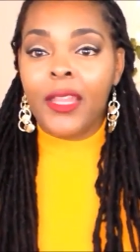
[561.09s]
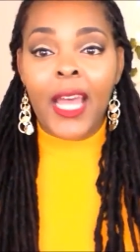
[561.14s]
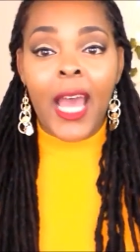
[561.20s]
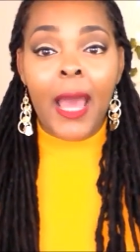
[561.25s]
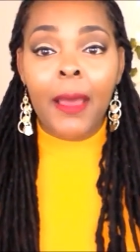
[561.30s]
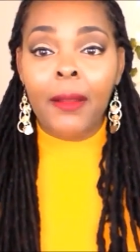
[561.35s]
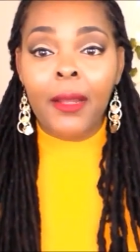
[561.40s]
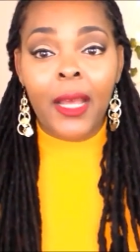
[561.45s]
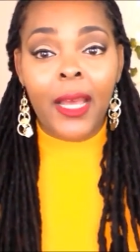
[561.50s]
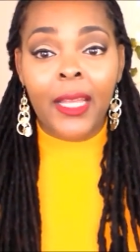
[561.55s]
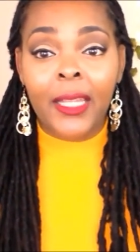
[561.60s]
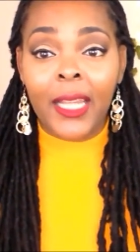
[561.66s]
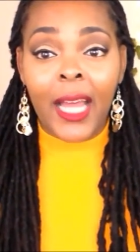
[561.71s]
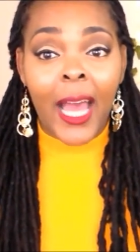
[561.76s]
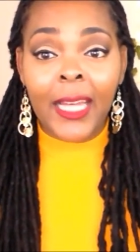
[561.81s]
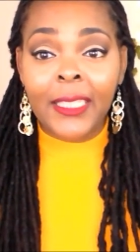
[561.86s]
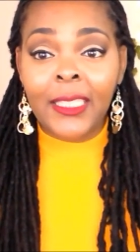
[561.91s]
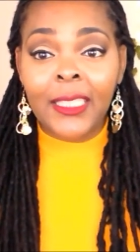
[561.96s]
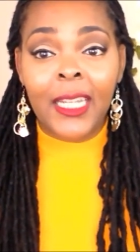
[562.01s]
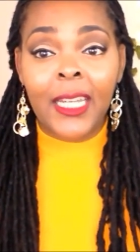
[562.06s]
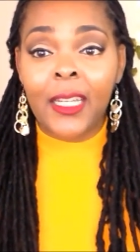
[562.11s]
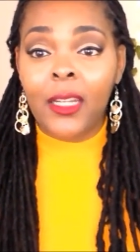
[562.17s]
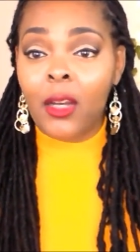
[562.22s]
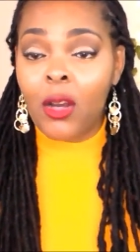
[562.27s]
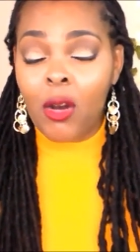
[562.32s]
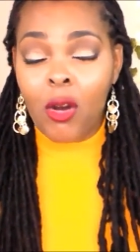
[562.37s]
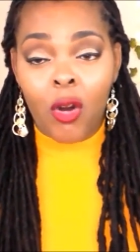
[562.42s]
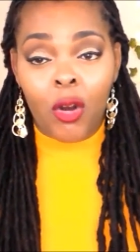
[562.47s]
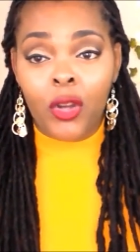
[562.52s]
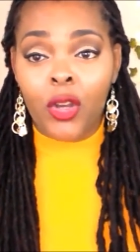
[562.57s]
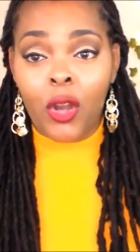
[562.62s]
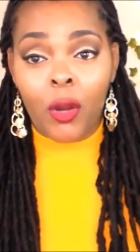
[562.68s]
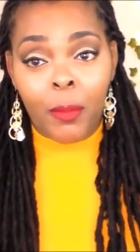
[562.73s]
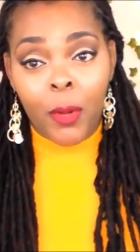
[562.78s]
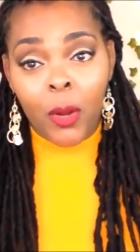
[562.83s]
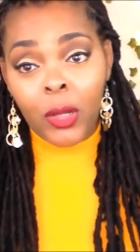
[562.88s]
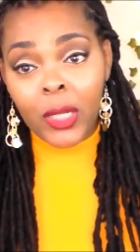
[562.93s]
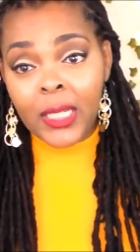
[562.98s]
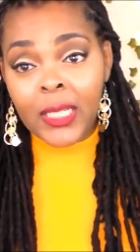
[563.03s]
that elastic on
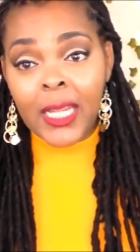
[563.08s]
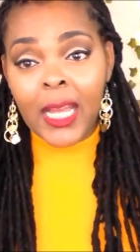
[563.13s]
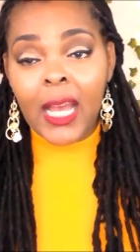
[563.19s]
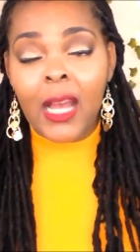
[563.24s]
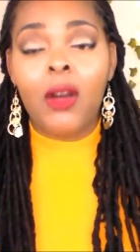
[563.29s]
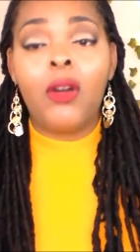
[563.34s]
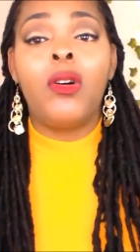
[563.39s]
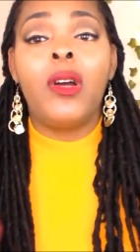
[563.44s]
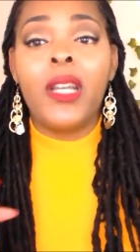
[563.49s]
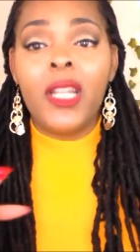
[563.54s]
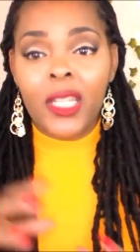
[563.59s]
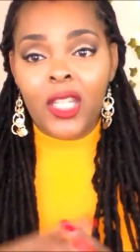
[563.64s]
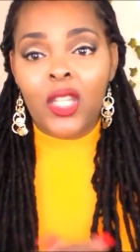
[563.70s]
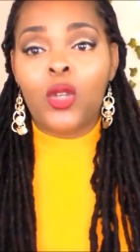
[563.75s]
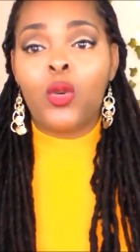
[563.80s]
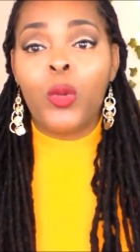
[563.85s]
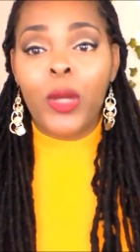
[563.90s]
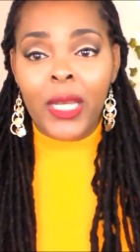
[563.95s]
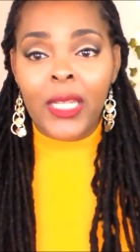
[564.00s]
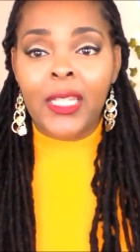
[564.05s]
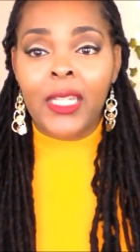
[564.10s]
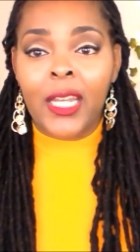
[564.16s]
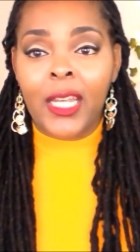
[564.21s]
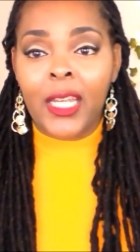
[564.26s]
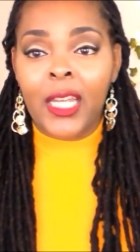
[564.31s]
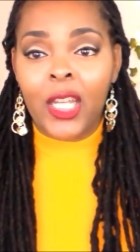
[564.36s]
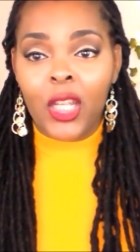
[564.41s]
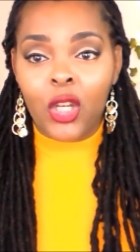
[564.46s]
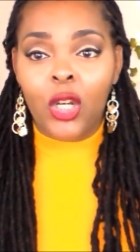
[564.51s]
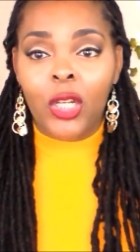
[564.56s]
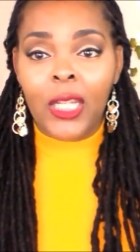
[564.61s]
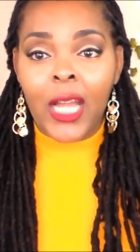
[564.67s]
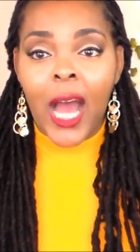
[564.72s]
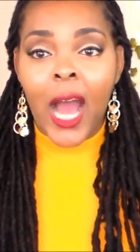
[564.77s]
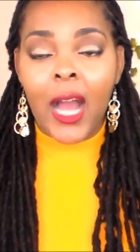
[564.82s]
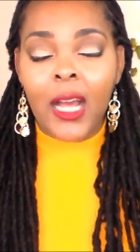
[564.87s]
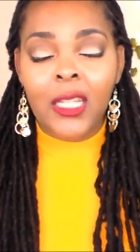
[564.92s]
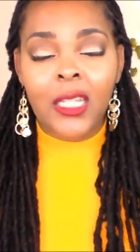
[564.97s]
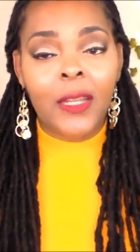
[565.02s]
your ponytail squeezing your
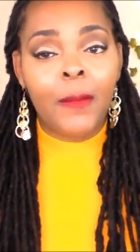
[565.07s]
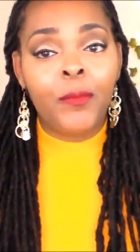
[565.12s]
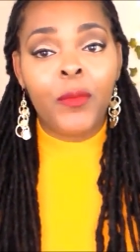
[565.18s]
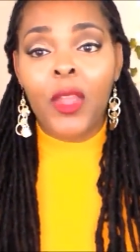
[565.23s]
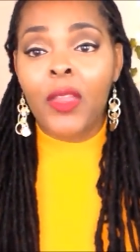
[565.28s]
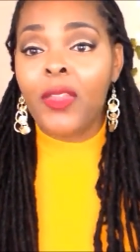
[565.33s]
locks.